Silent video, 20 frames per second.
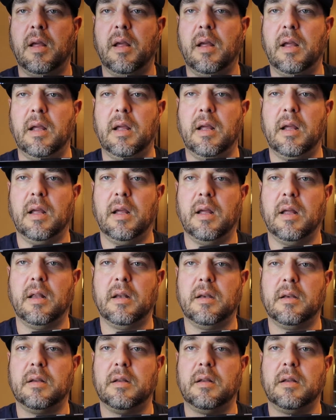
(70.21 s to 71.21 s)

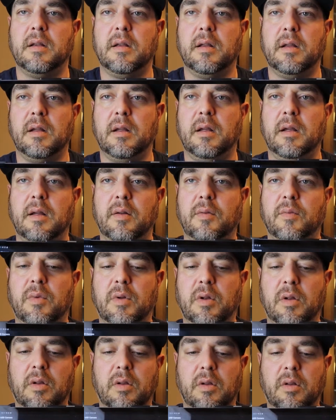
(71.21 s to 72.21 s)
and it
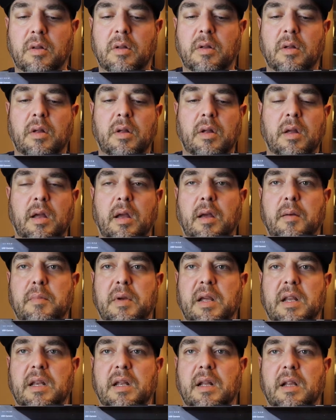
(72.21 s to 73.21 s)
will
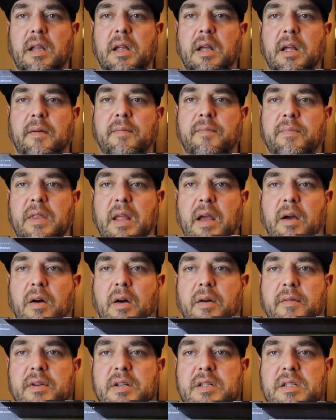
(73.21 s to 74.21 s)
immediately, now
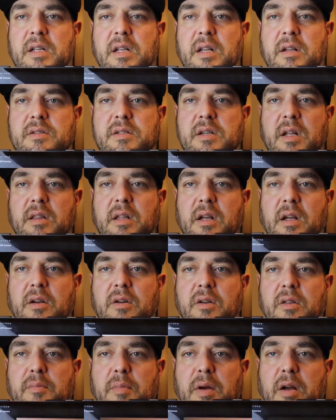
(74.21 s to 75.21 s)
obviously there's nothing
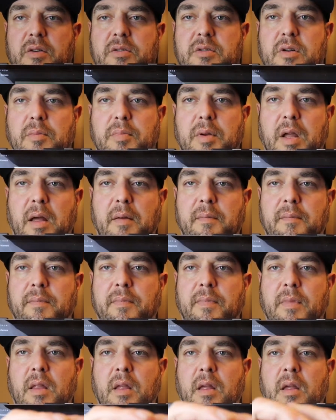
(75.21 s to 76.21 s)
under the microscope yet.
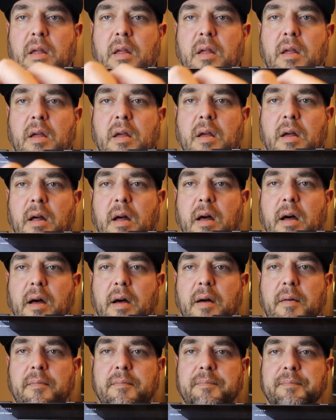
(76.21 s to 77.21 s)

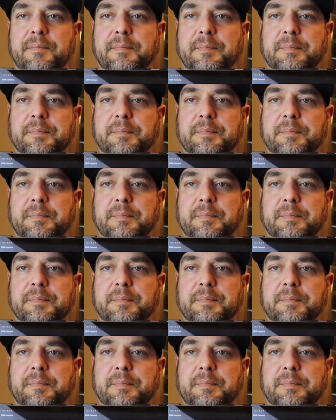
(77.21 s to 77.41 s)
I'll